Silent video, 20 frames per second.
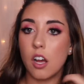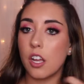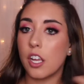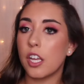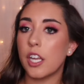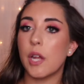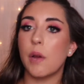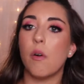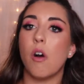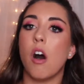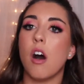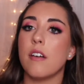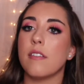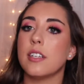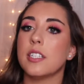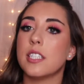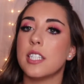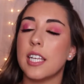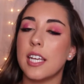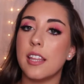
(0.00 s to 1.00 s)
You know,
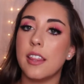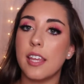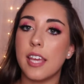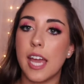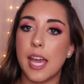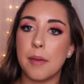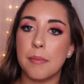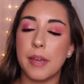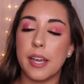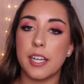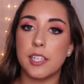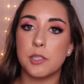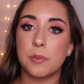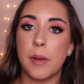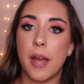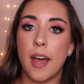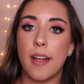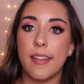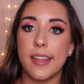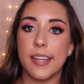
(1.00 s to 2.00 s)
obviously the ABH
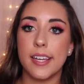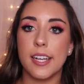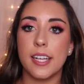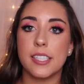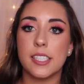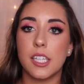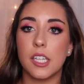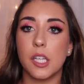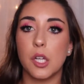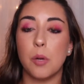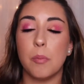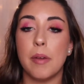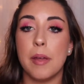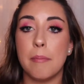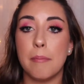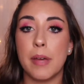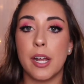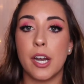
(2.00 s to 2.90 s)
palette is a little bit